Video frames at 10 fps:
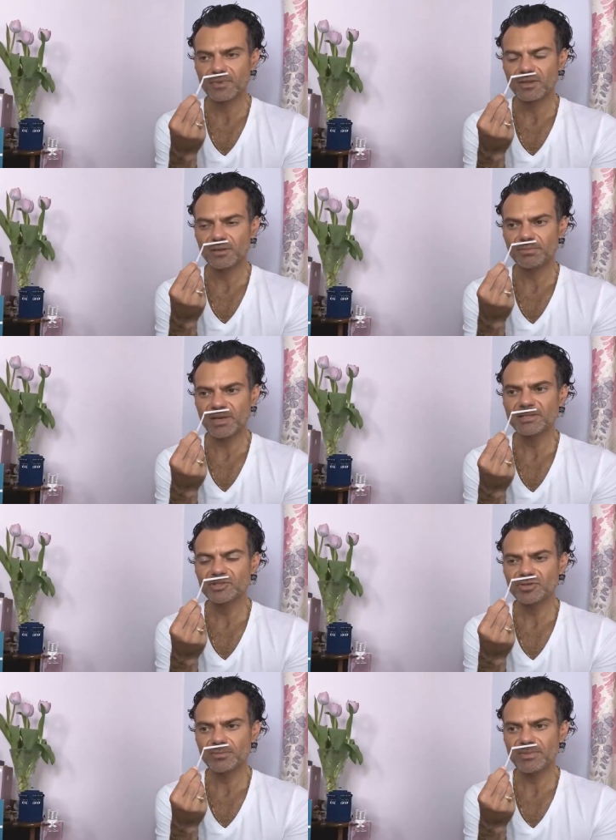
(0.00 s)
a
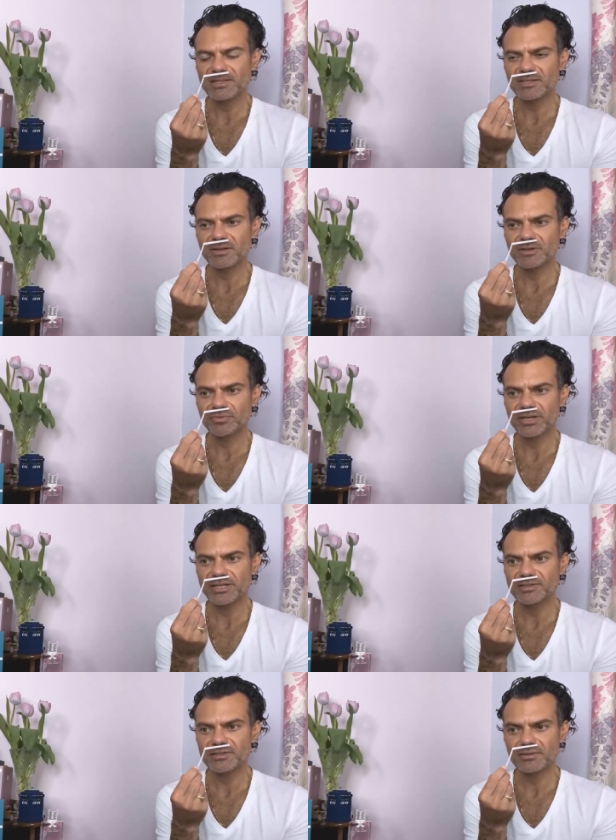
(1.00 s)
mainstream masculine
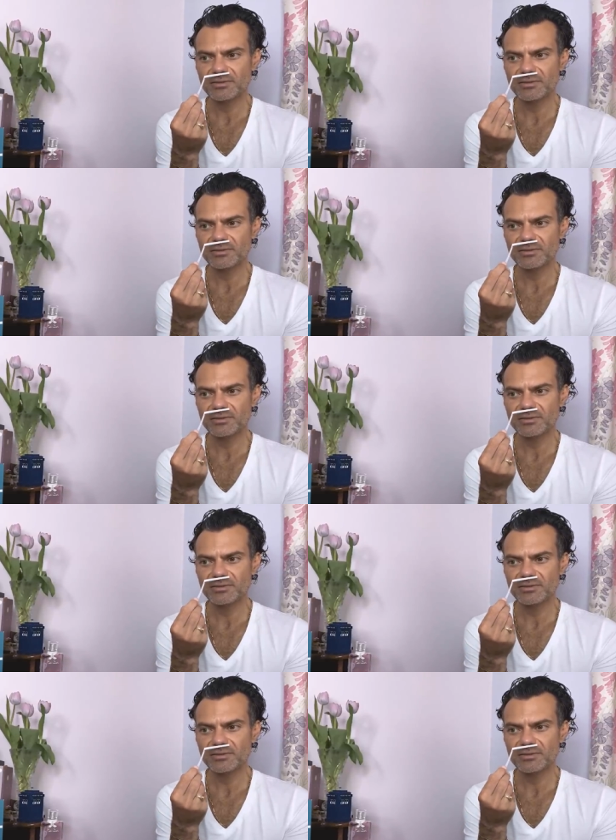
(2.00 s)
release